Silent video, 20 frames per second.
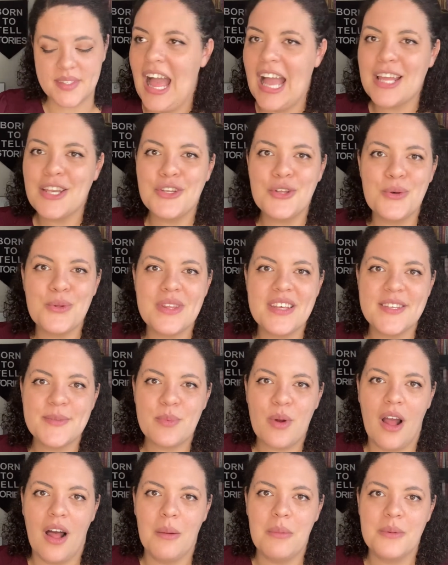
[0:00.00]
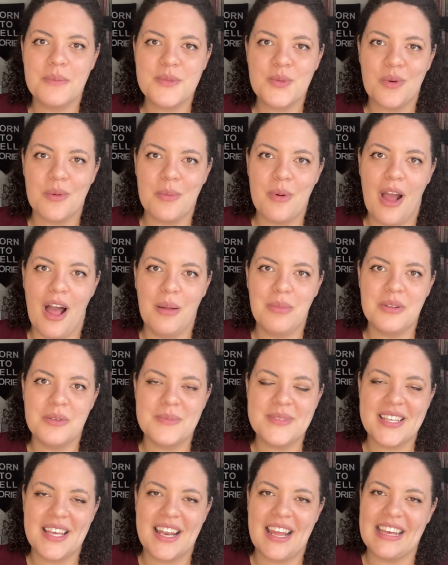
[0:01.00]
I knew these problems were
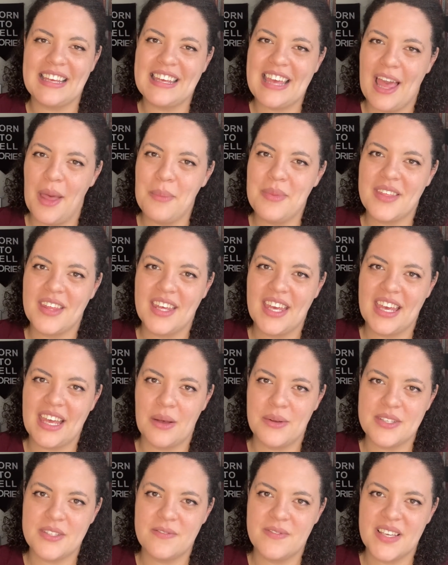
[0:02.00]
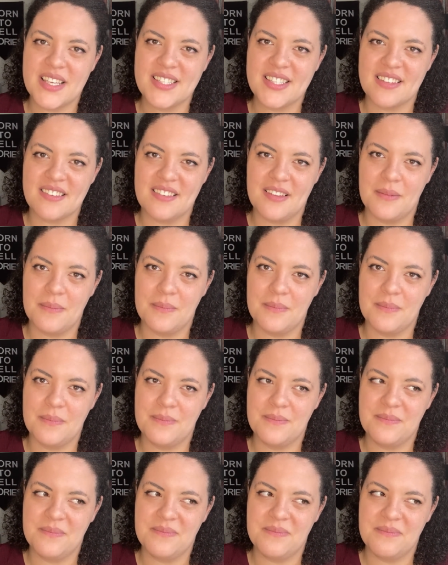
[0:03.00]
problems, and I kept thinking I was fixing them,
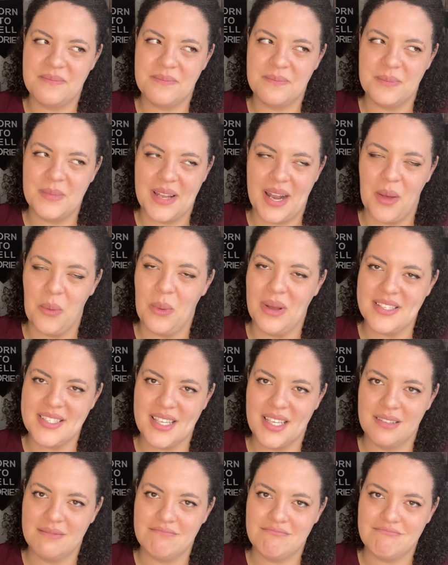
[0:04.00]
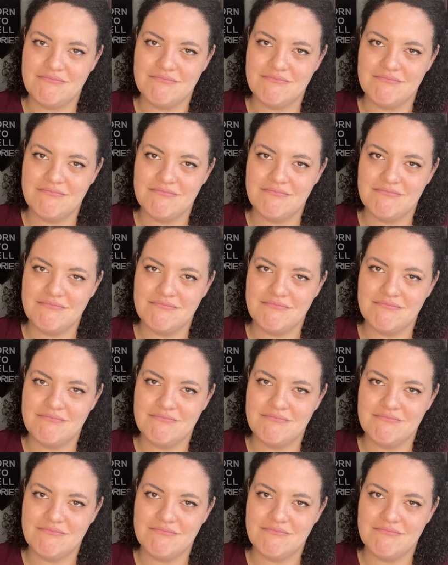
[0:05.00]
but I wasn't.